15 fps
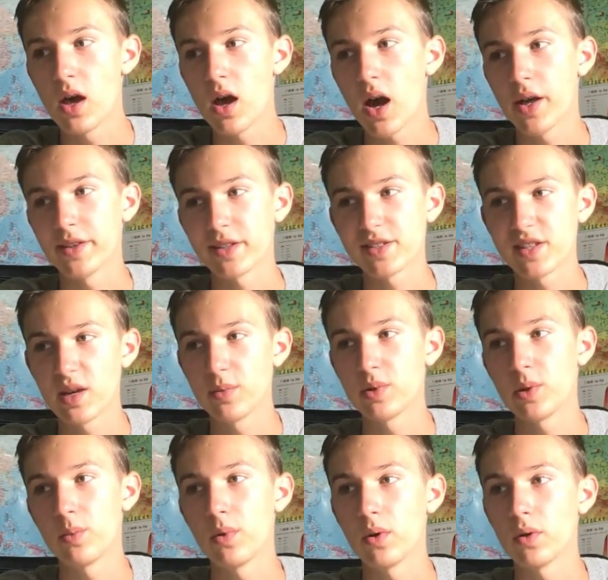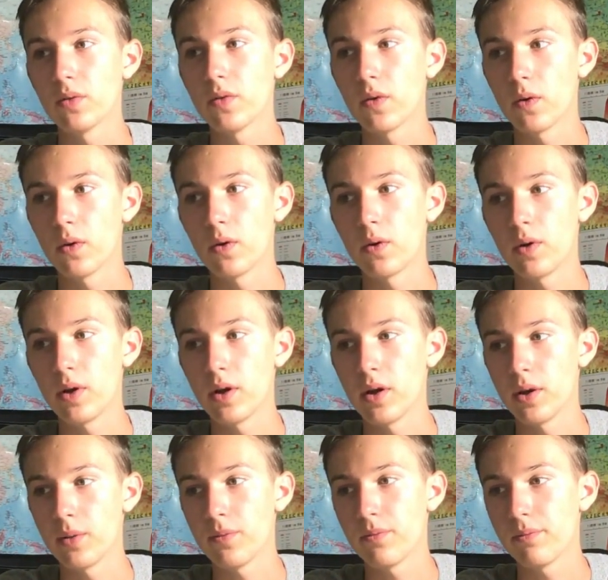unacceptable for
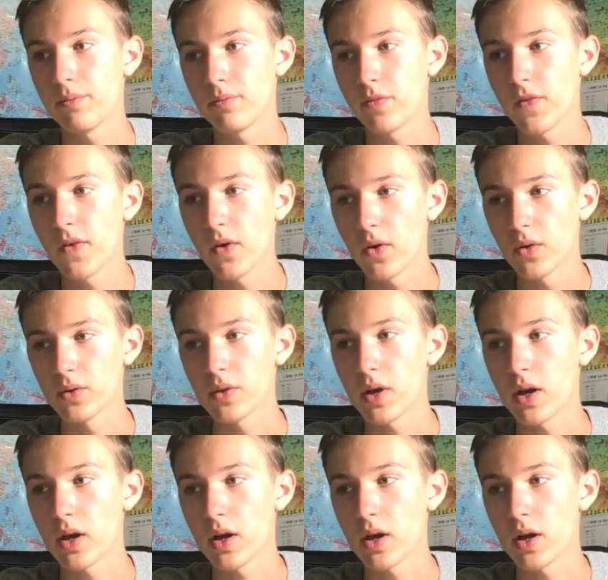the phone.